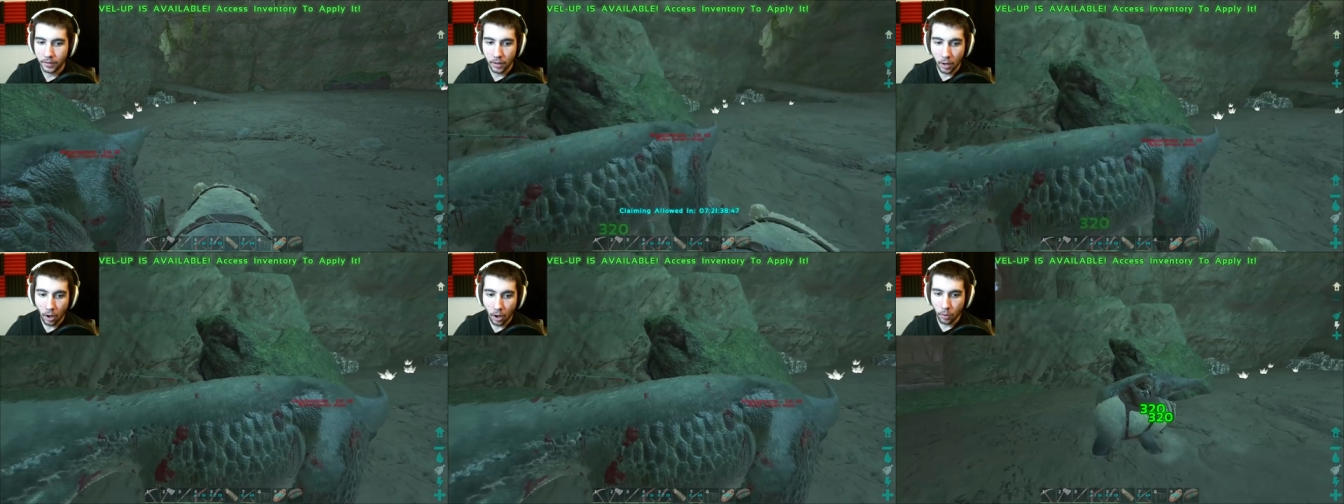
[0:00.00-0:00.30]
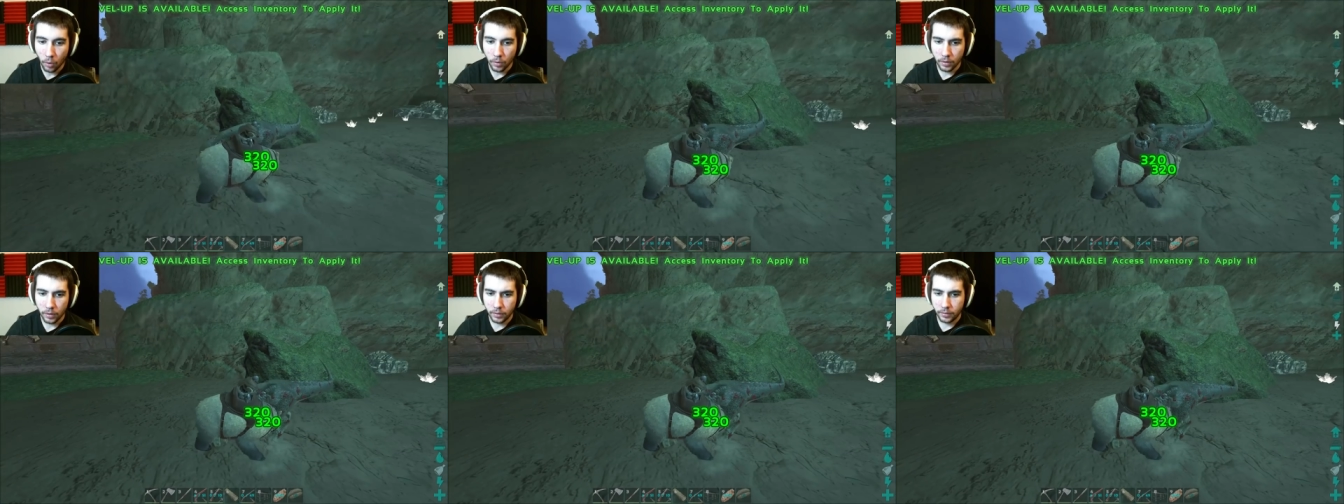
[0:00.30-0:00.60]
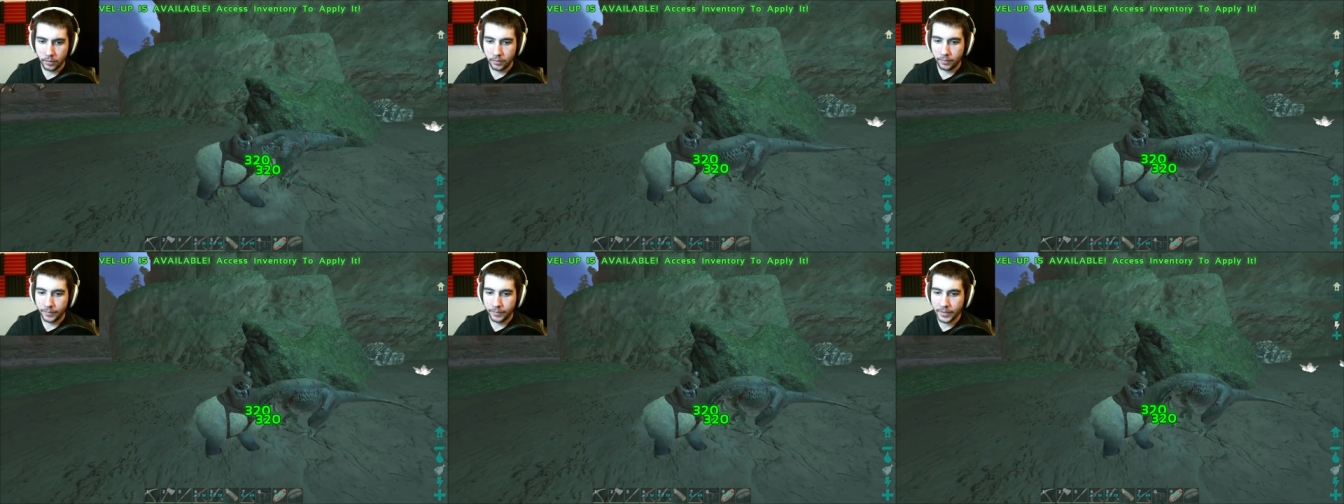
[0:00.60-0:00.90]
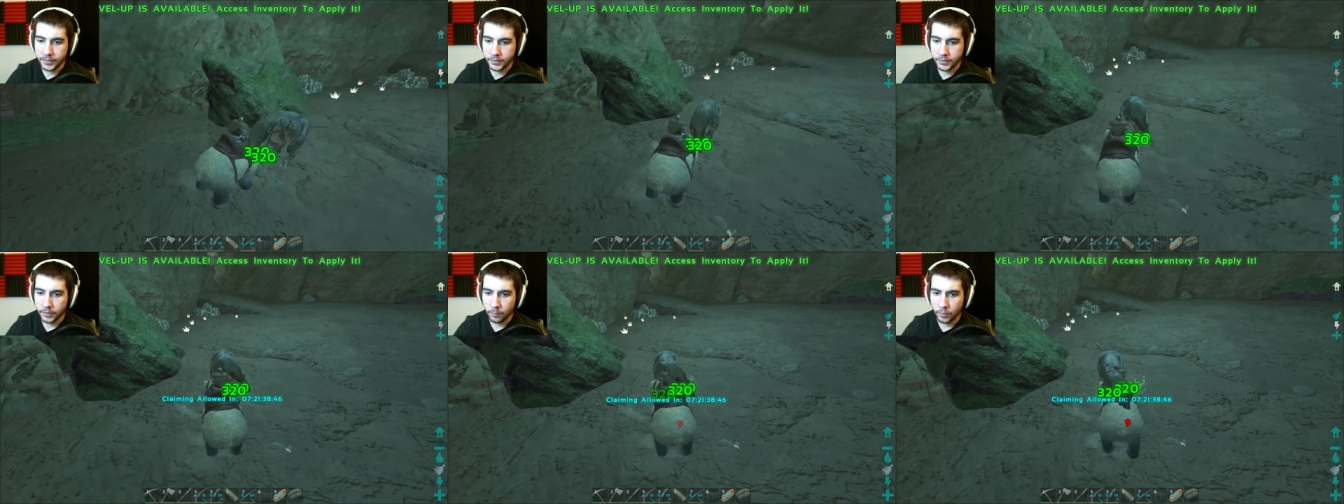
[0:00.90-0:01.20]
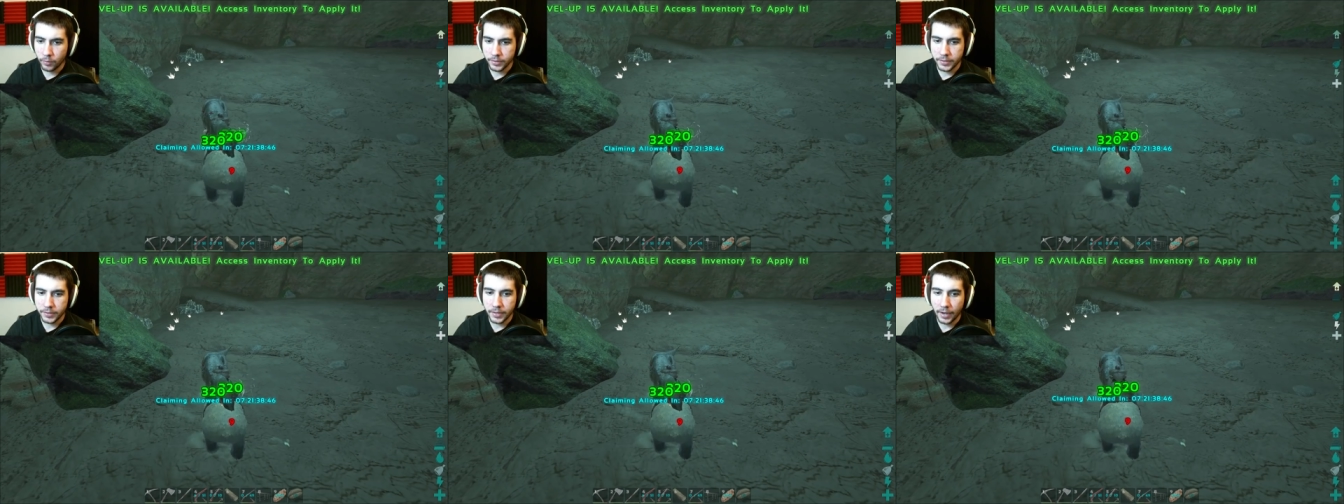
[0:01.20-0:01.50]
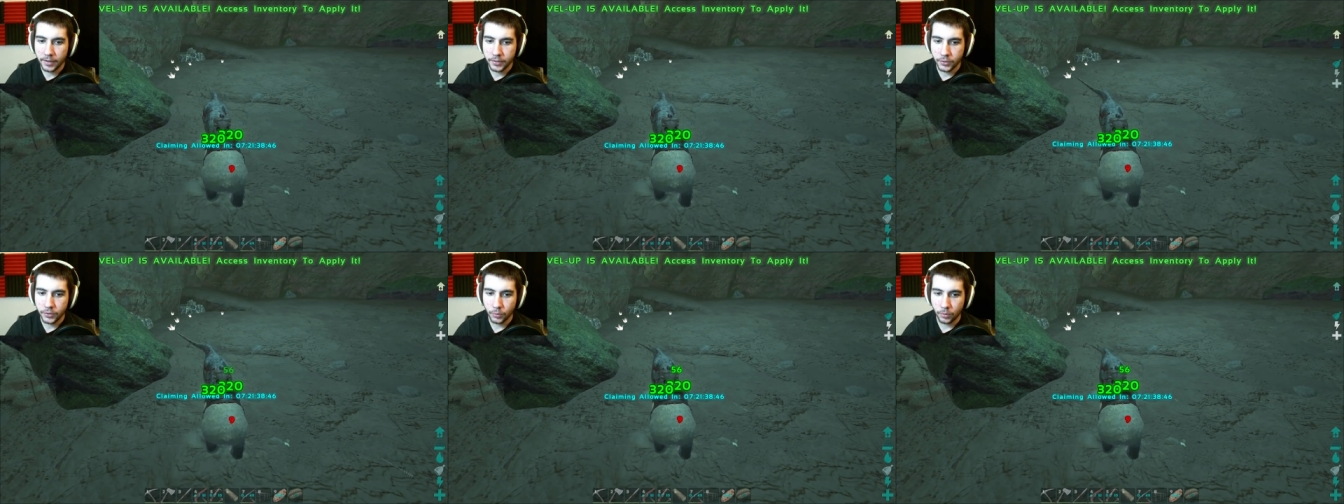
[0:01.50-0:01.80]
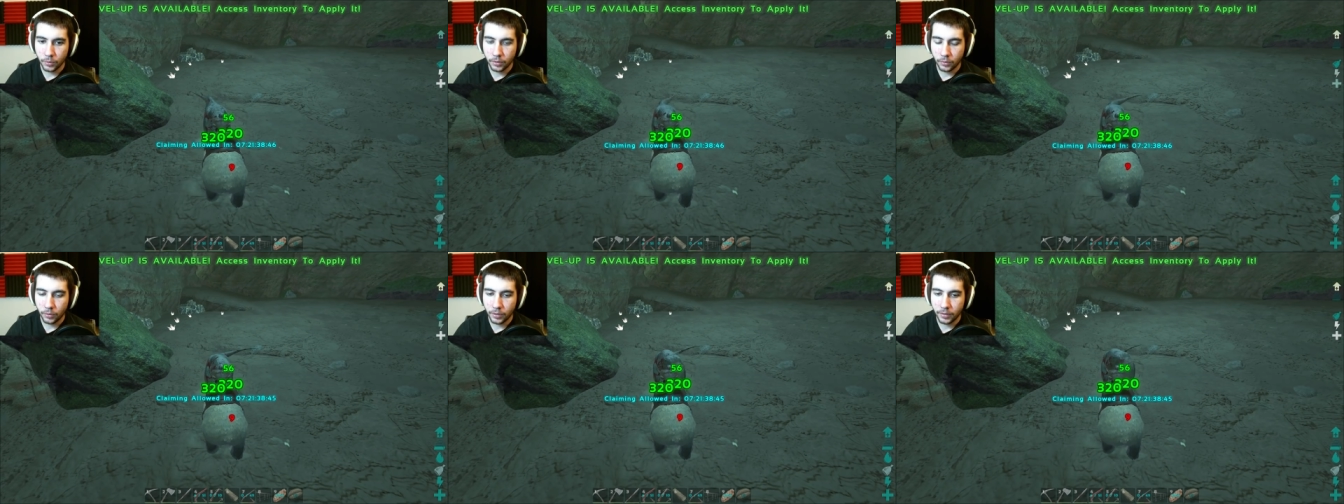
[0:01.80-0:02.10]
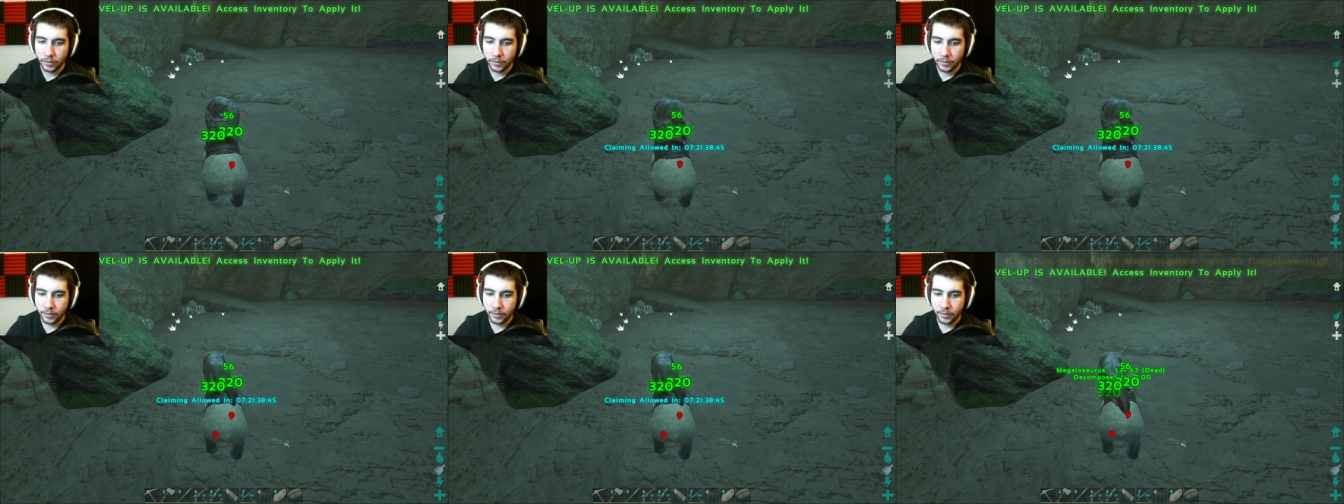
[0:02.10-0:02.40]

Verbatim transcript: Oh, that's someone's dinosaur, Lauren.